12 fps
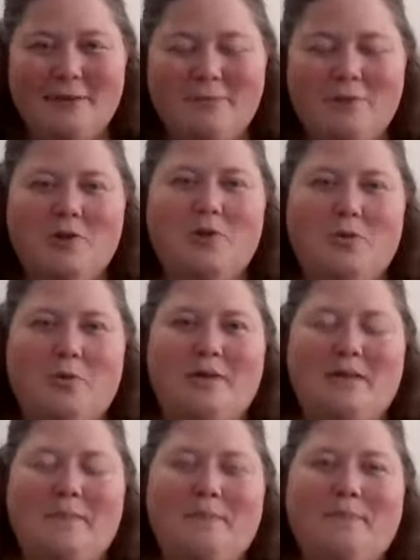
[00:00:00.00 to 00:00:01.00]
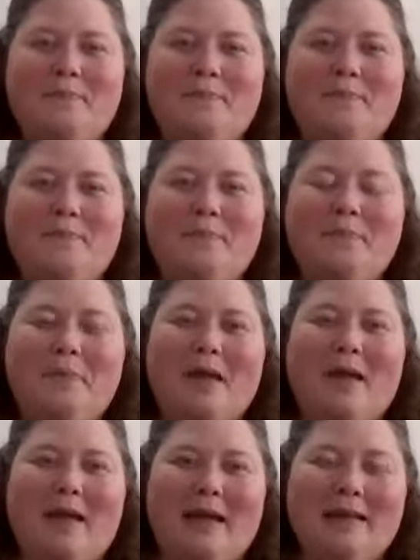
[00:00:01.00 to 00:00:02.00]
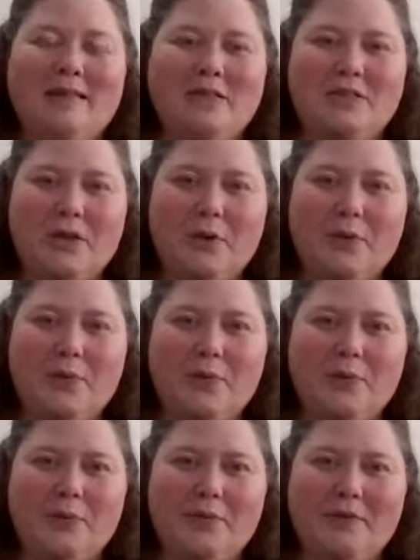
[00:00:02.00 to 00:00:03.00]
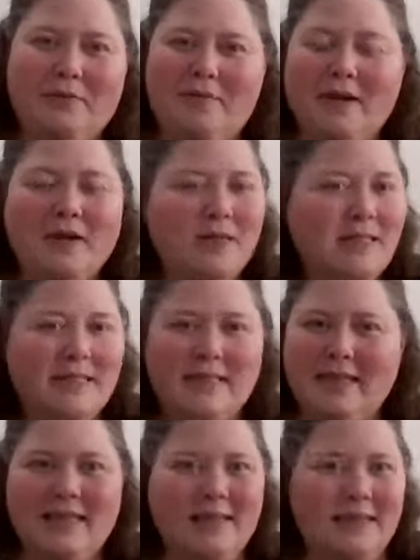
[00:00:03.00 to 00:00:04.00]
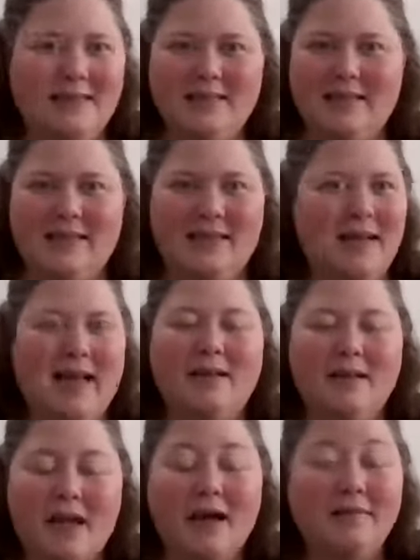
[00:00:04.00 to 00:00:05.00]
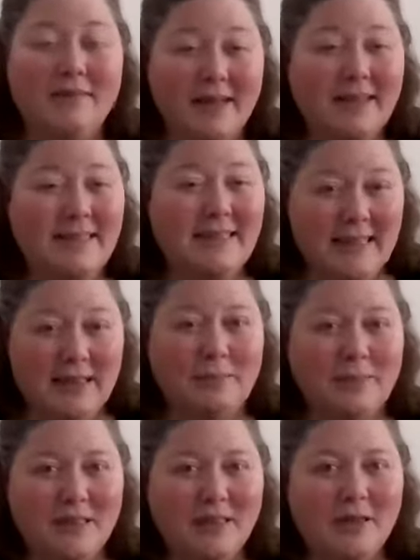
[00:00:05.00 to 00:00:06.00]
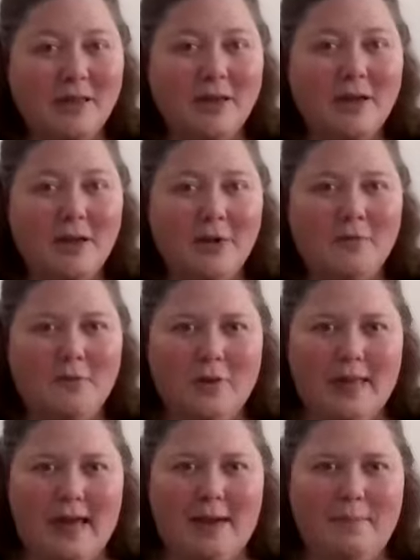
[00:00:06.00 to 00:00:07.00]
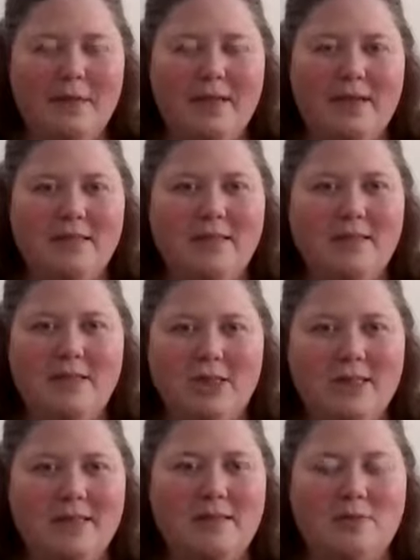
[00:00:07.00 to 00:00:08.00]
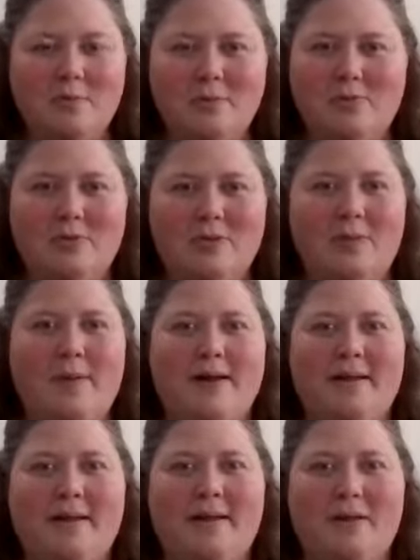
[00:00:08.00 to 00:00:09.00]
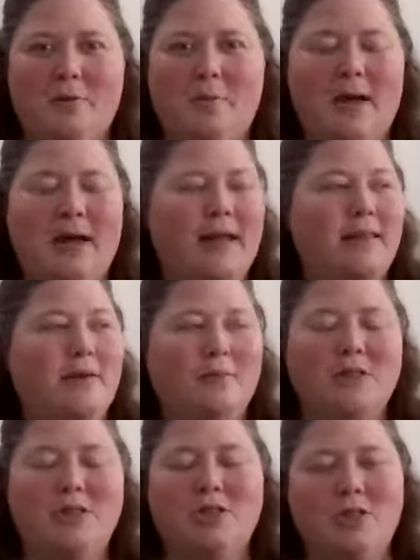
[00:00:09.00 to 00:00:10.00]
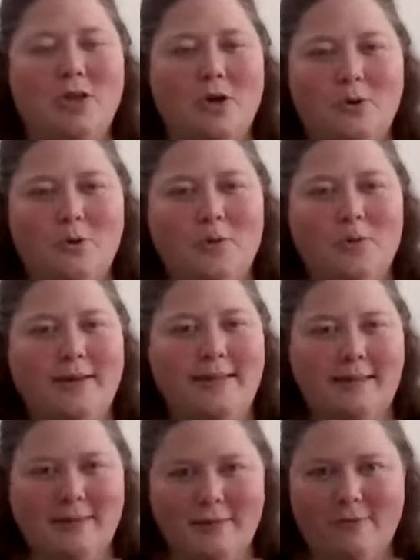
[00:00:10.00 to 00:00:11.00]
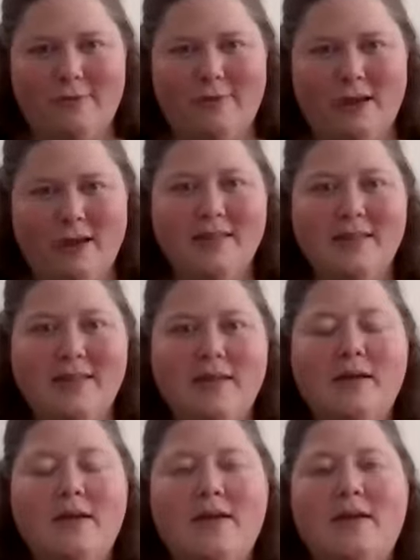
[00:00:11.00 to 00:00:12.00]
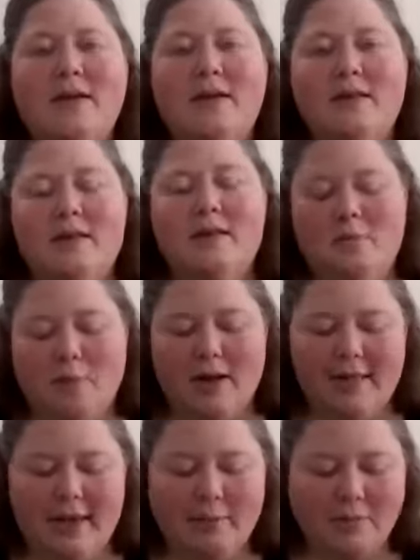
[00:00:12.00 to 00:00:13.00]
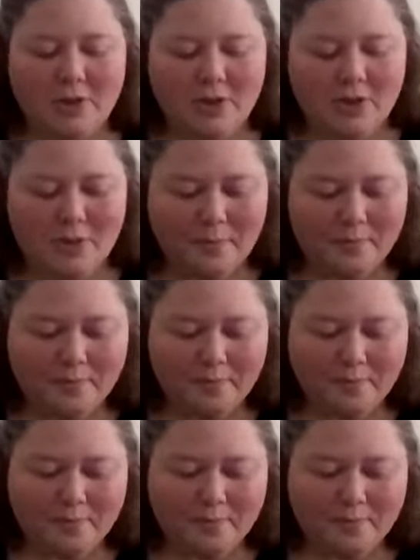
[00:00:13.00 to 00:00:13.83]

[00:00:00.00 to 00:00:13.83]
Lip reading: and restored them. And so the Pharisees had a lot of contempt for that because Jesus was responding in a way that was so different than what they would do.